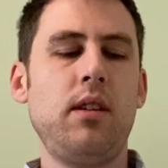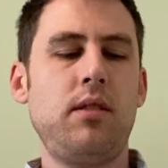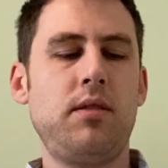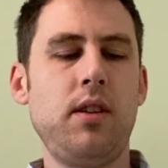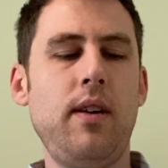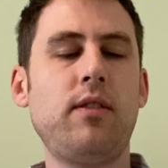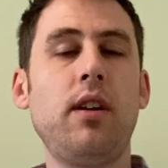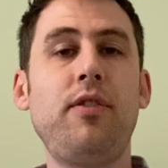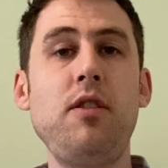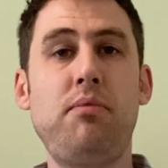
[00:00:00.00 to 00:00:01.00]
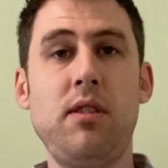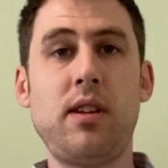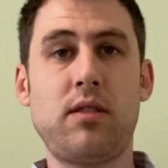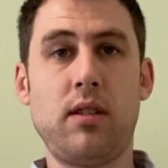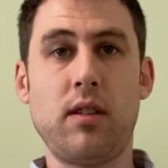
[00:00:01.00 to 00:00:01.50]
So I've got a few
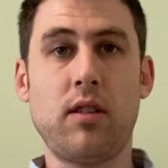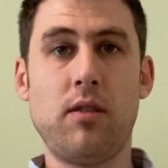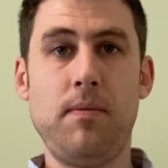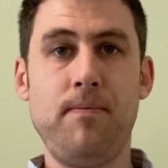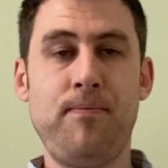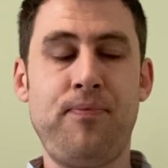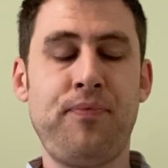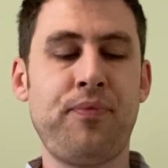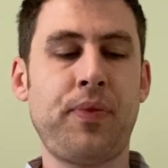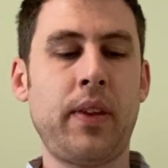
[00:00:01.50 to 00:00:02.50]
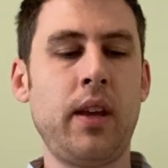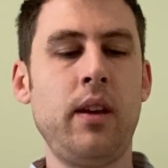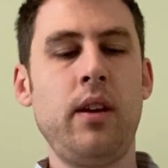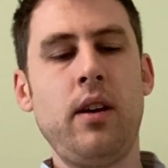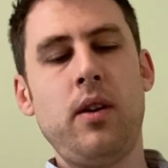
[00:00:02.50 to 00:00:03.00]
projects on the go,
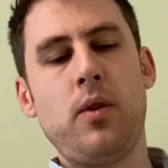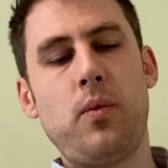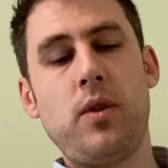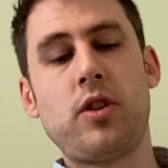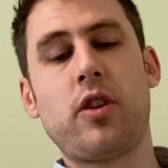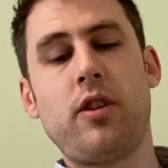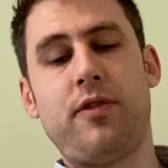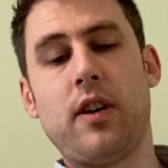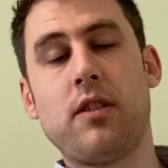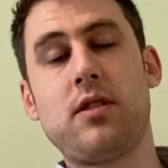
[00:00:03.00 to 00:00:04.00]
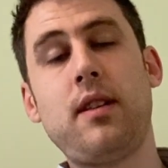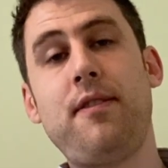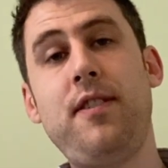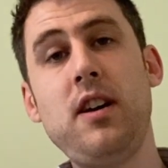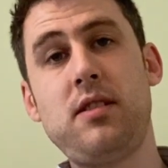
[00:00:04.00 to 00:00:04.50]
which are good fun. So the
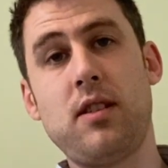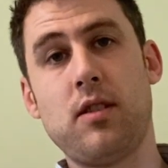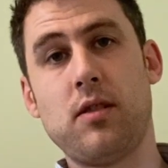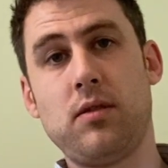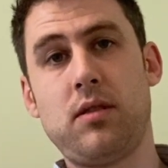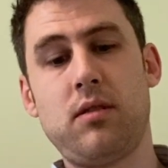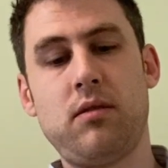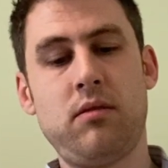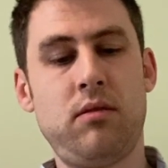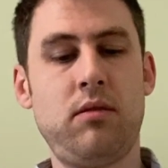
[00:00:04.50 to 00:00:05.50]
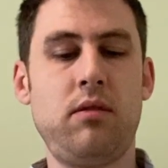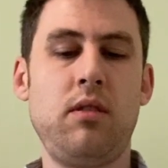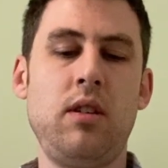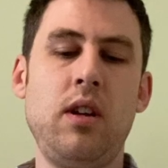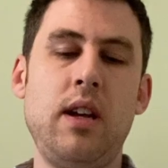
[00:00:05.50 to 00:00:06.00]
first of those
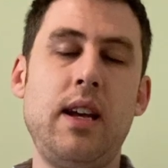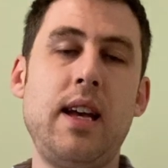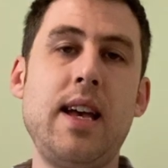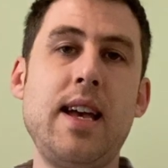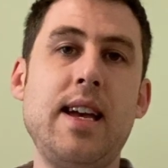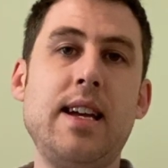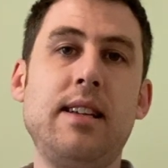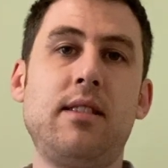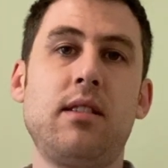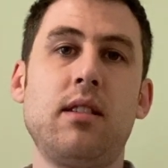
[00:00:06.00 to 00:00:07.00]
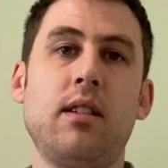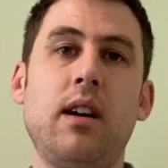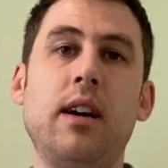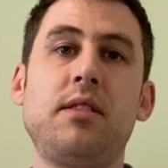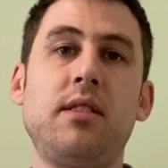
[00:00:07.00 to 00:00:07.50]
is
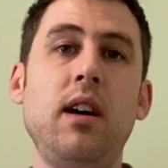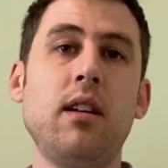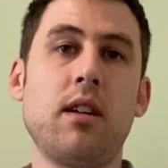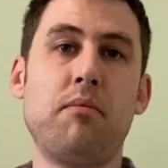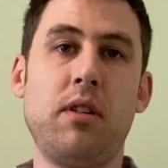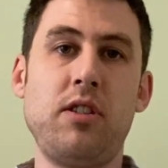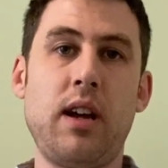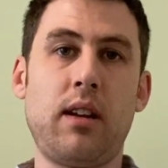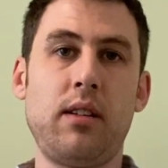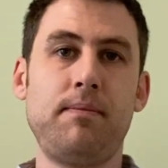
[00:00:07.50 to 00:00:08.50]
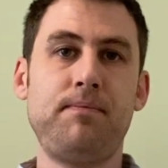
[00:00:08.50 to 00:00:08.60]
a saga project.